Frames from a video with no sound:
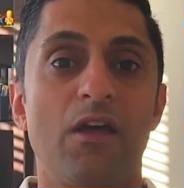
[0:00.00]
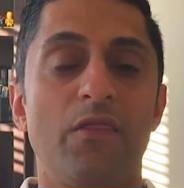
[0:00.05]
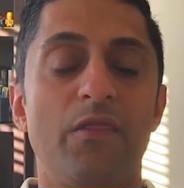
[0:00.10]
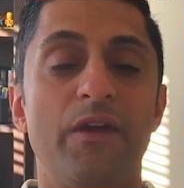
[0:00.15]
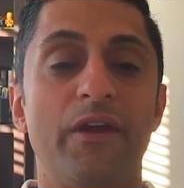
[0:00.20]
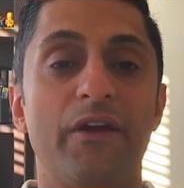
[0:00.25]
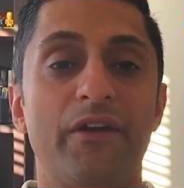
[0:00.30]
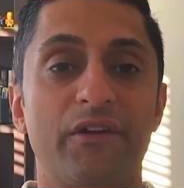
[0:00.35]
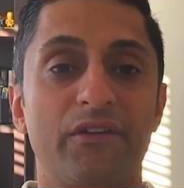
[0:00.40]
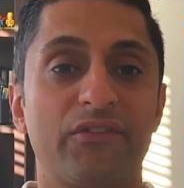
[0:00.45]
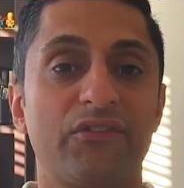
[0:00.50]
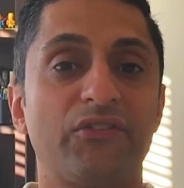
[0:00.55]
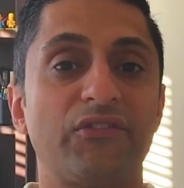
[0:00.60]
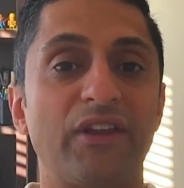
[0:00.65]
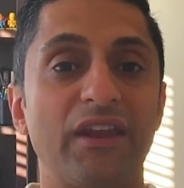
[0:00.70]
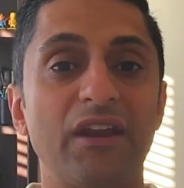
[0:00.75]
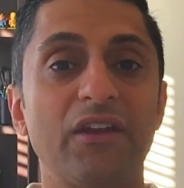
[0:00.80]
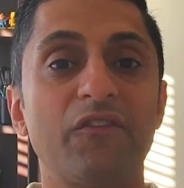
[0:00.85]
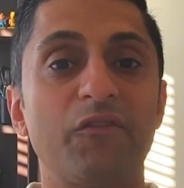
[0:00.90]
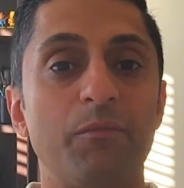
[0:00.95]
They're in a
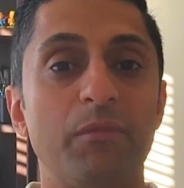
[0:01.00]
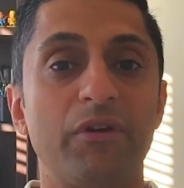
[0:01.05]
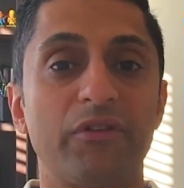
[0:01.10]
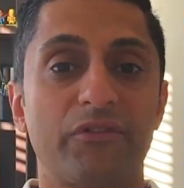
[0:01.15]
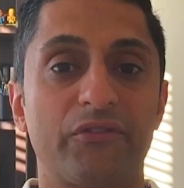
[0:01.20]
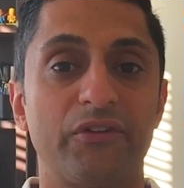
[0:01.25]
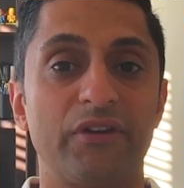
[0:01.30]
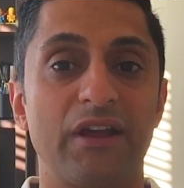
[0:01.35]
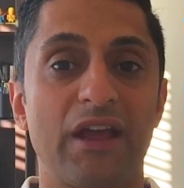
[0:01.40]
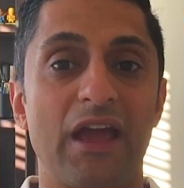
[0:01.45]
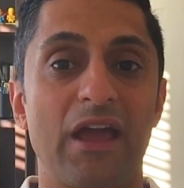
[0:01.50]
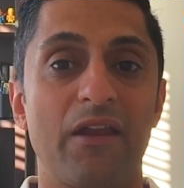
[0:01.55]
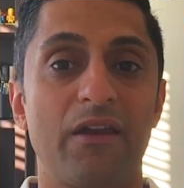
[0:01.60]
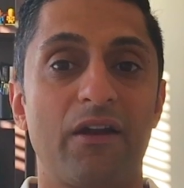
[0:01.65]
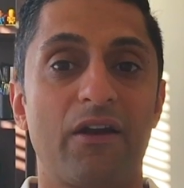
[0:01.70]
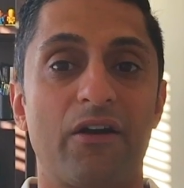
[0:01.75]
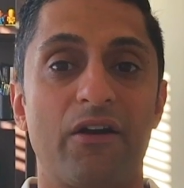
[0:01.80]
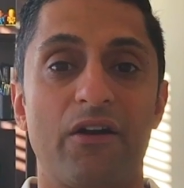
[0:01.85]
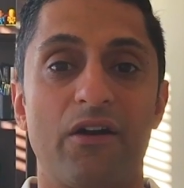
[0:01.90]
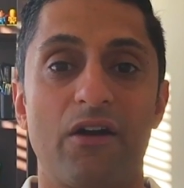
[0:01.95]
state of misery and
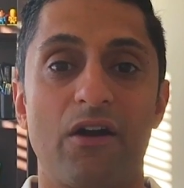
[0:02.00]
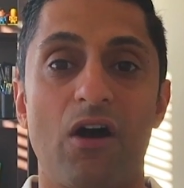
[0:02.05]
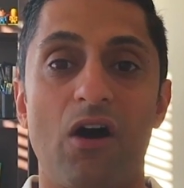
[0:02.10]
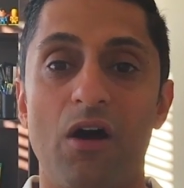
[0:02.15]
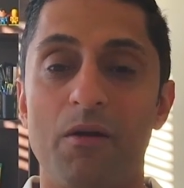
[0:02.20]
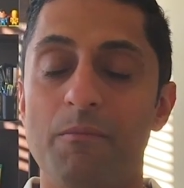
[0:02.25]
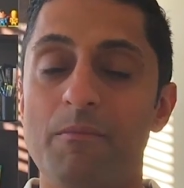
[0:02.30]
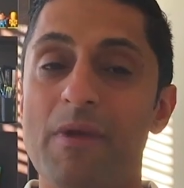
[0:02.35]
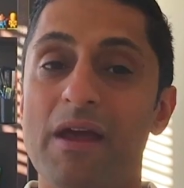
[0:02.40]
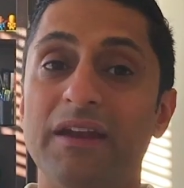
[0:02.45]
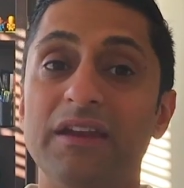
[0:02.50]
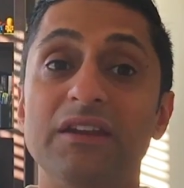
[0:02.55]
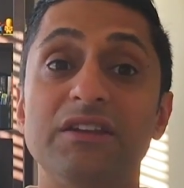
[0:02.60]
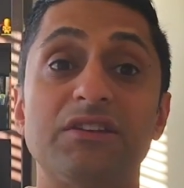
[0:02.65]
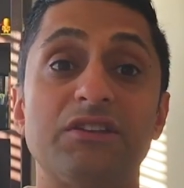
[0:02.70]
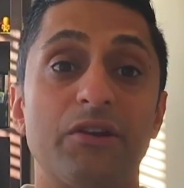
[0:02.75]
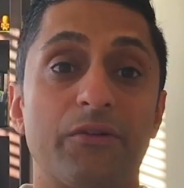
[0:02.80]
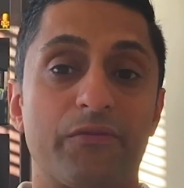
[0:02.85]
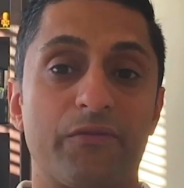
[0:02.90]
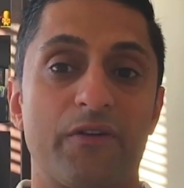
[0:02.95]
are on many
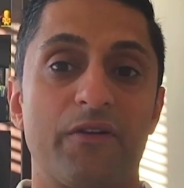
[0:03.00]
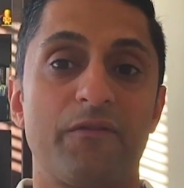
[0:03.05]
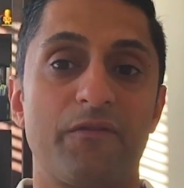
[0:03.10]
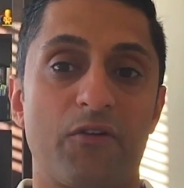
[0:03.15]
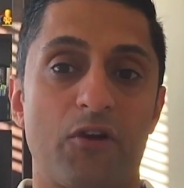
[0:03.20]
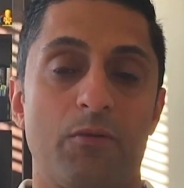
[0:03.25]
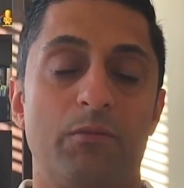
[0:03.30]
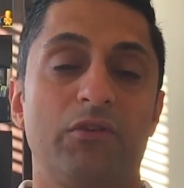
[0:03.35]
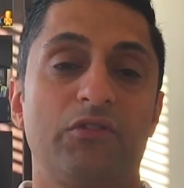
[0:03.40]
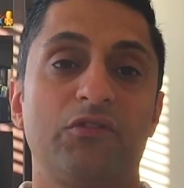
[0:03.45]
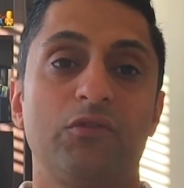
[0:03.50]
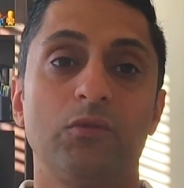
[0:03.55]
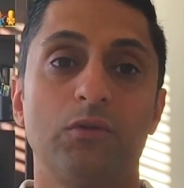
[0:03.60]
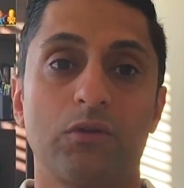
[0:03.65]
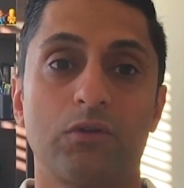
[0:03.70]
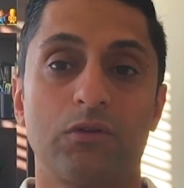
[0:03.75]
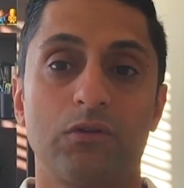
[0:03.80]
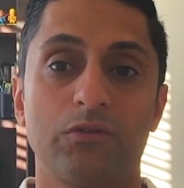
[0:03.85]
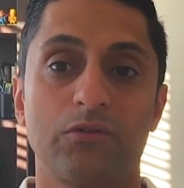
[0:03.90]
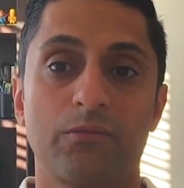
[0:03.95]
different
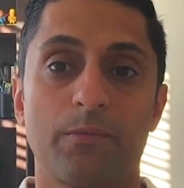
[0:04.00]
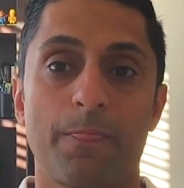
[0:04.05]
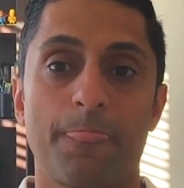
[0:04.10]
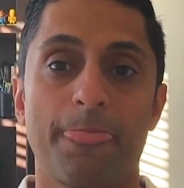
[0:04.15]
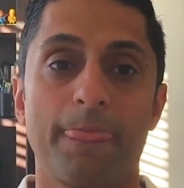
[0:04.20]
pharmaceuticals.